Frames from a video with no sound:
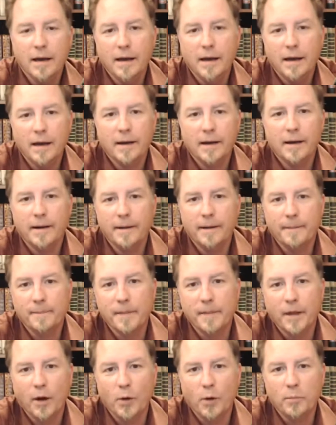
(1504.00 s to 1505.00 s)

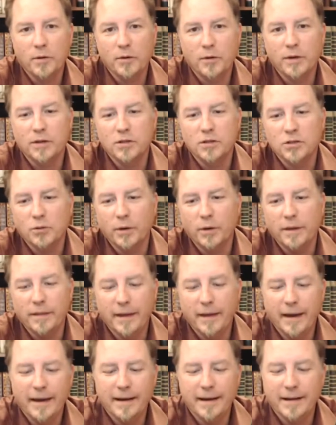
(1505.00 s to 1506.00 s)
Um, I hope you enjoyed
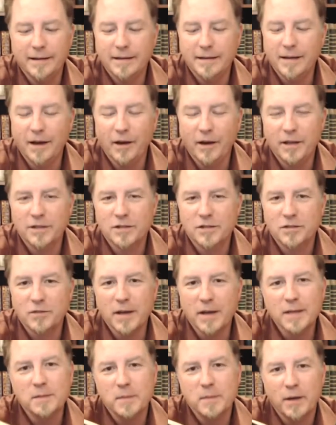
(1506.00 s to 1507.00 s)
that. It, it,
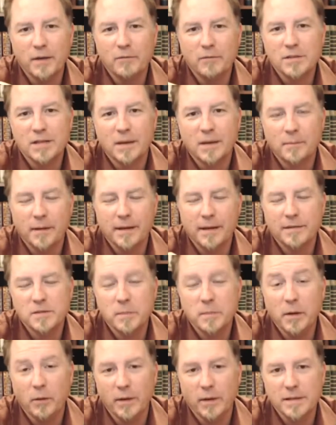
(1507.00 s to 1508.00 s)
strikes me every time. It's
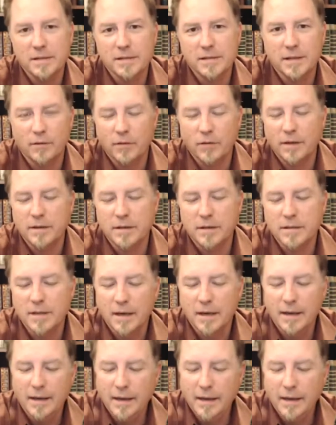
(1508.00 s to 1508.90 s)
been a while since I've read this.